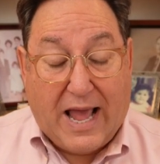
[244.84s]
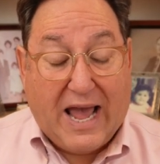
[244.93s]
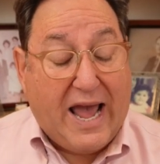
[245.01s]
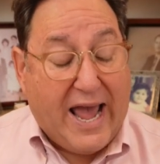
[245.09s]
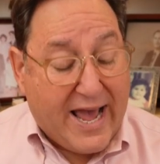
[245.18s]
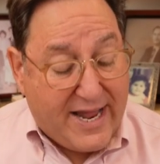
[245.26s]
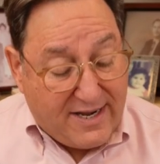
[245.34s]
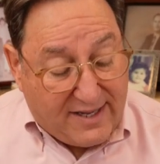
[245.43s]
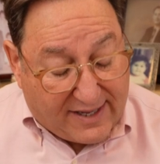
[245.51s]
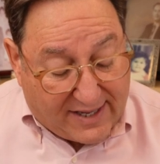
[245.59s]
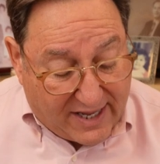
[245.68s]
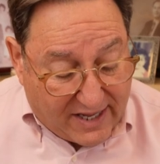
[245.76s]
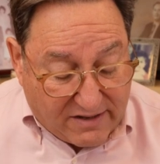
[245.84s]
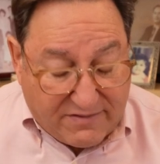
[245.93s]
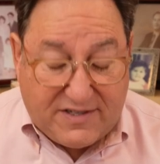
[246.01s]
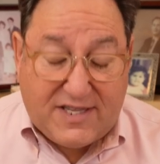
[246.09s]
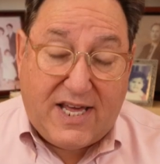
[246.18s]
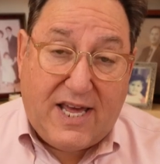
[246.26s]
and
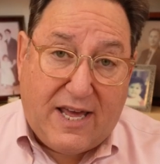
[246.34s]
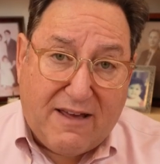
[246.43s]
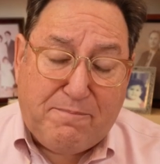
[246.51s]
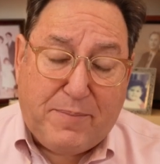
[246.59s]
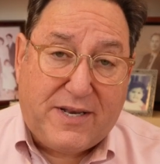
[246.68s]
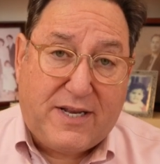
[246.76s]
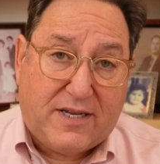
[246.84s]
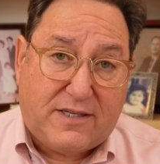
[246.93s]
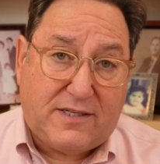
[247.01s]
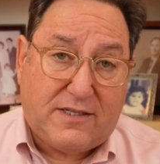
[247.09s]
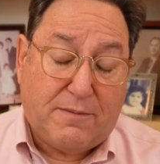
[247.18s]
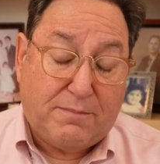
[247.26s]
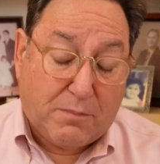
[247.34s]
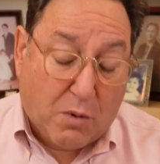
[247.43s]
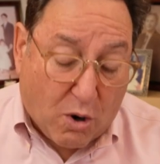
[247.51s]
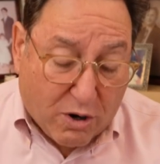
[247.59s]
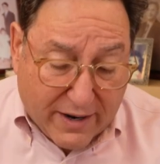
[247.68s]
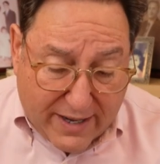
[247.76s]
gives the impetus,
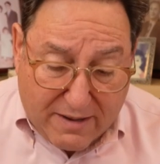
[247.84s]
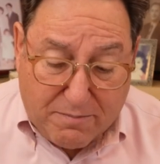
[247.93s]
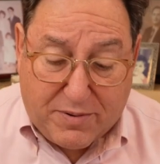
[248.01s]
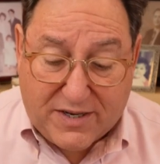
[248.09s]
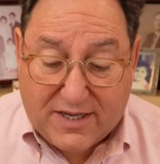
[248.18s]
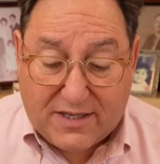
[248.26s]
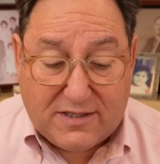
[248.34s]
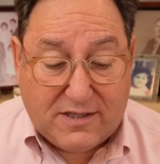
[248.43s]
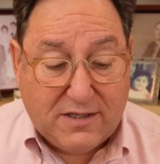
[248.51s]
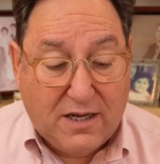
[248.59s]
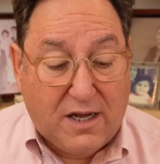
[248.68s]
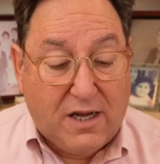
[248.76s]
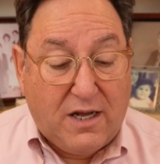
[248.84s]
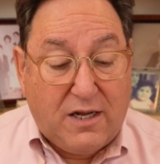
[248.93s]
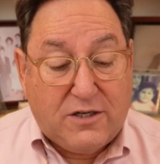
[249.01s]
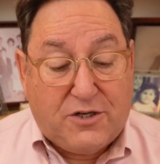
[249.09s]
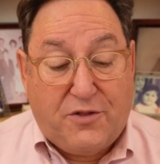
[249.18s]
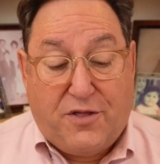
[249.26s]
more impetus,
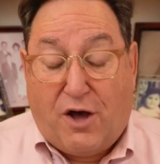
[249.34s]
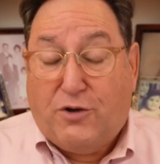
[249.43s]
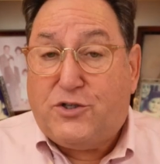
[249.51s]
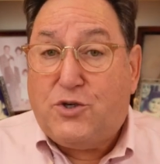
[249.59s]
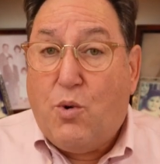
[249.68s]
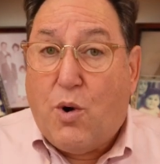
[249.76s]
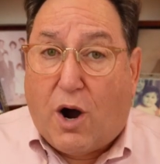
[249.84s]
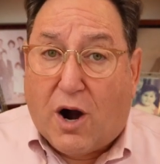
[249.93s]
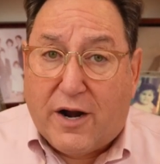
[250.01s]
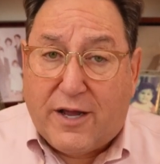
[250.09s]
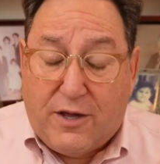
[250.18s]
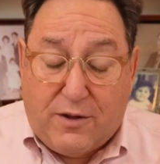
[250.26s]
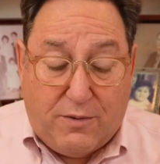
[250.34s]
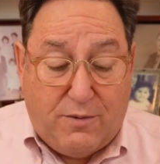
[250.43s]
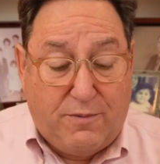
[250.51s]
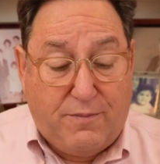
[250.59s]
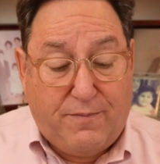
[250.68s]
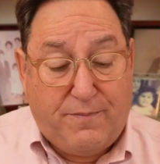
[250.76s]
to those who argue
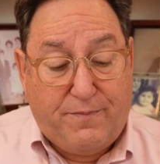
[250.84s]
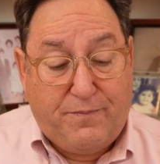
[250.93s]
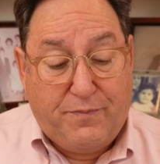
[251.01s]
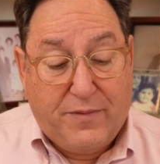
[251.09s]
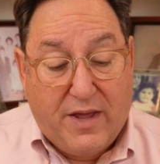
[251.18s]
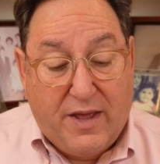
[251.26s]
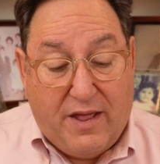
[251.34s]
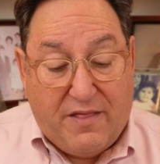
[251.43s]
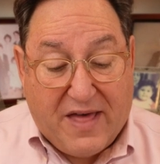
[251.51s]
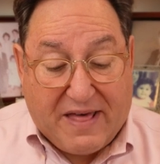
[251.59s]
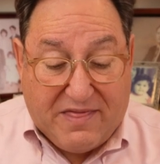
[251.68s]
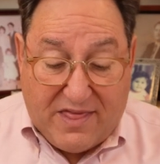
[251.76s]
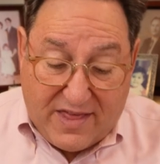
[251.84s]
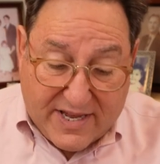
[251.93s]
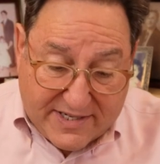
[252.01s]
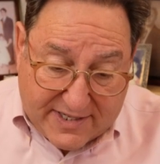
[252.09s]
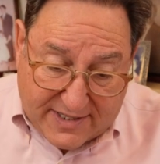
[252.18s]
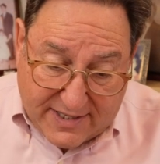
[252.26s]
that
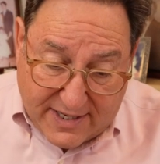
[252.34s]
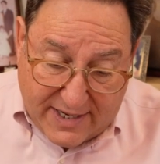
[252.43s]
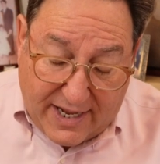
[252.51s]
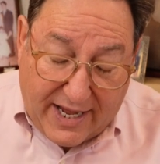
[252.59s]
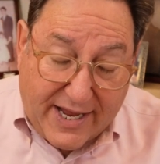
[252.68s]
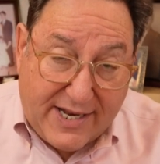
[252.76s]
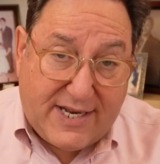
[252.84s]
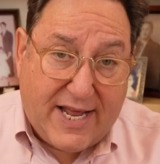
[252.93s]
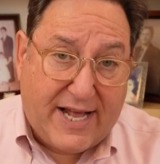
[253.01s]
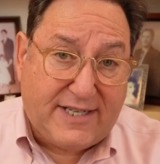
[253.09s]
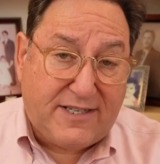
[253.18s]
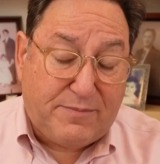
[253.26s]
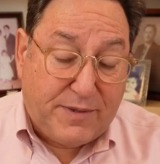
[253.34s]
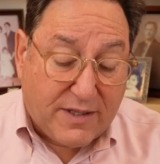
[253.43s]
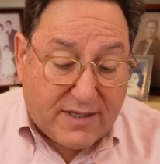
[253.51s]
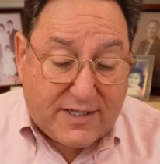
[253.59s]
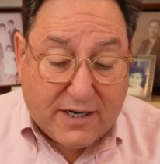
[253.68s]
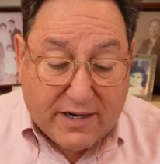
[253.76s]
this intense
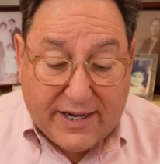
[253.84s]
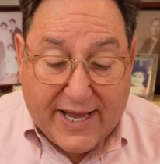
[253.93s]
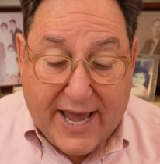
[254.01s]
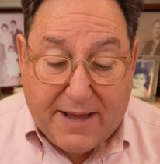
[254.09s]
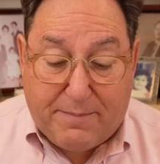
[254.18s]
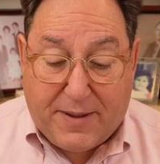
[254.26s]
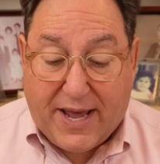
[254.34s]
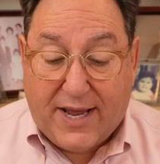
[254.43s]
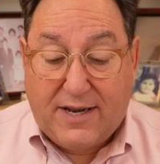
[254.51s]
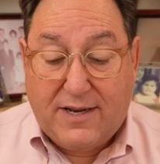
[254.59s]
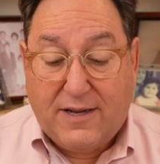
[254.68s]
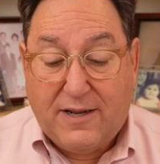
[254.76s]
military campaign